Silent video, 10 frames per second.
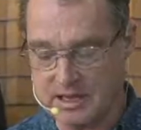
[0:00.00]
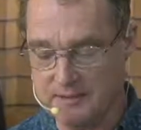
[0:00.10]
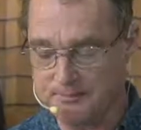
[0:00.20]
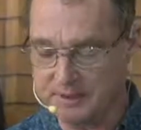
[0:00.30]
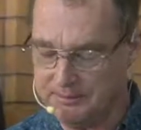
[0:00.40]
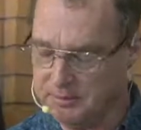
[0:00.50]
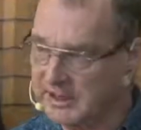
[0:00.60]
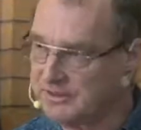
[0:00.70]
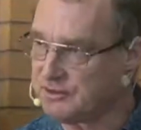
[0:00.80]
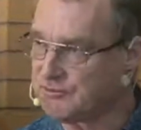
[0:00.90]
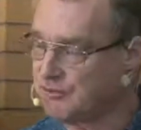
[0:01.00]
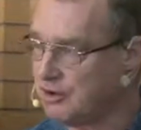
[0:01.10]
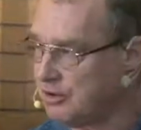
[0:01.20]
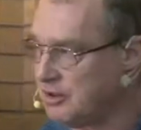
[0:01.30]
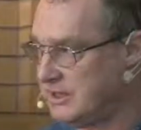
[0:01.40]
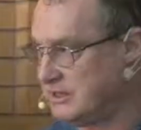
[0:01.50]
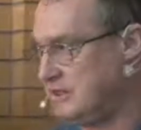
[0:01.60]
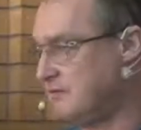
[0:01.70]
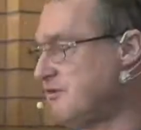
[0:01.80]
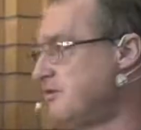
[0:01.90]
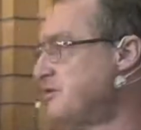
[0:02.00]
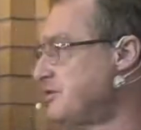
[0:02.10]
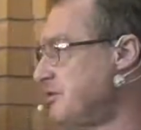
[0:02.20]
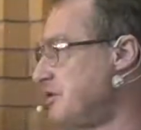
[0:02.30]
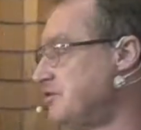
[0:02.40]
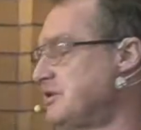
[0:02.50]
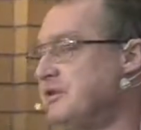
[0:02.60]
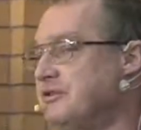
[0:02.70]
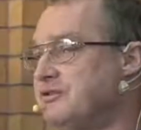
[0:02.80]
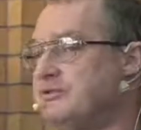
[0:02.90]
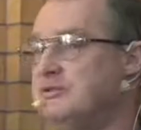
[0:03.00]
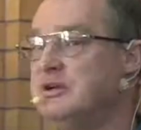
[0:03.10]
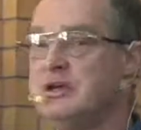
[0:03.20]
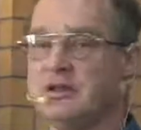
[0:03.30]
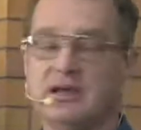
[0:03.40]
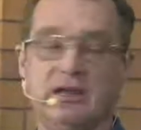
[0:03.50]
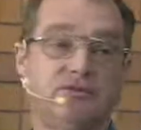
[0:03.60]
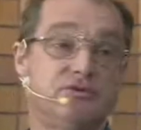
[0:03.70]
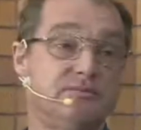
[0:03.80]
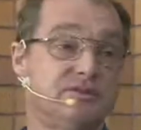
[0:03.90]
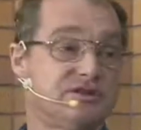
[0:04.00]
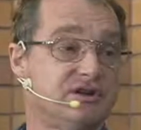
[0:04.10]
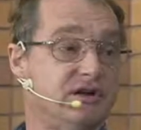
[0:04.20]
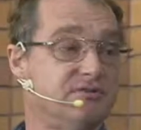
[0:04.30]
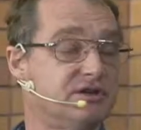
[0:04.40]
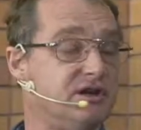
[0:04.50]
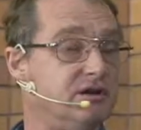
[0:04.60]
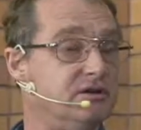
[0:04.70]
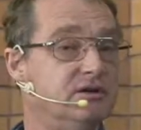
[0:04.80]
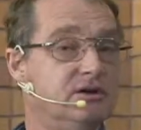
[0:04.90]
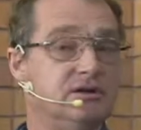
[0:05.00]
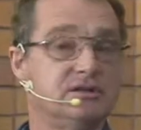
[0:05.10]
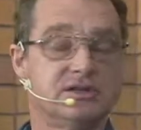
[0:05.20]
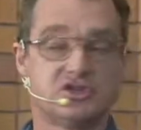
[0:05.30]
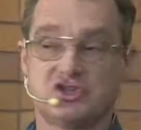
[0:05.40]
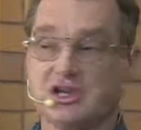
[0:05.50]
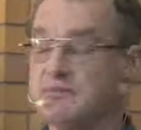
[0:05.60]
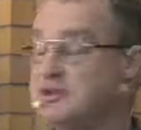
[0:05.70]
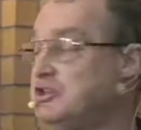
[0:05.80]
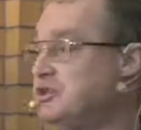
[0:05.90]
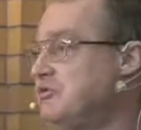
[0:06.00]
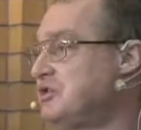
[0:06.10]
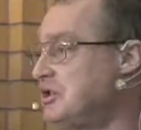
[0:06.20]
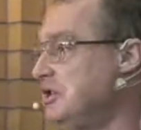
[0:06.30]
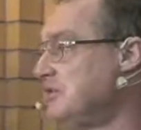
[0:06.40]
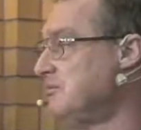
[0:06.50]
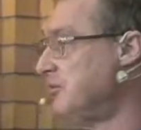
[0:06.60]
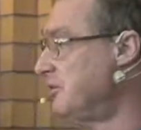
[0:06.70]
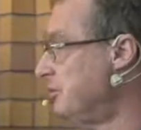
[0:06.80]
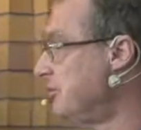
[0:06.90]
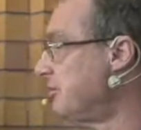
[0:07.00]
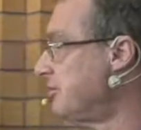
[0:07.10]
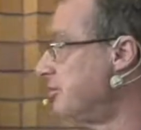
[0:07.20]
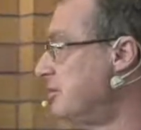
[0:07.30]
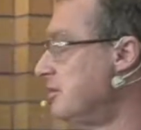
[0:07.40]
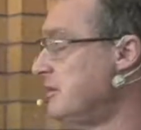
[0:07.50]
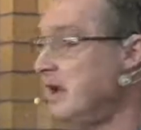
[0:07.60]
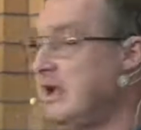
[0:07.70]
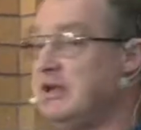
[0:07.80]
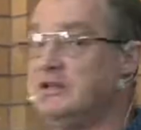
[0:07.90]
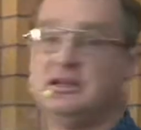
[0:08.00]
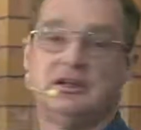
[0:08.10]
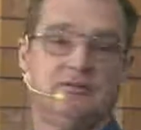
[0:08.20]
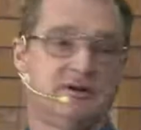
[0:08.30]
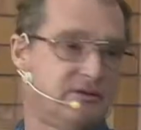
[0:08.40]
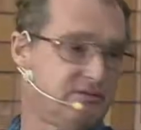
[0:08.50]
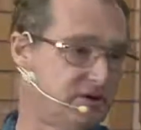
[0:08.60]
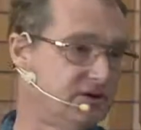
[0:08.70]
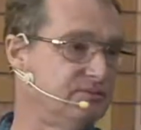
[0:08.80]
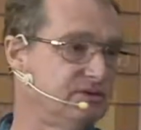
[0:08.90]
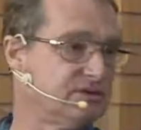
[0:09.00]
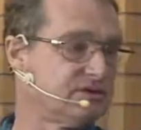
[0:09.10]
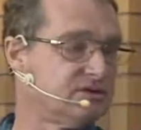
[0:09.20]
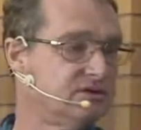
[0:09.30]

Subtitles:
People had the wrong idea of what a Messiah was going to do. They thought a Messiah was going to establish a Jewish kingdom on earth and get rid of the Romans.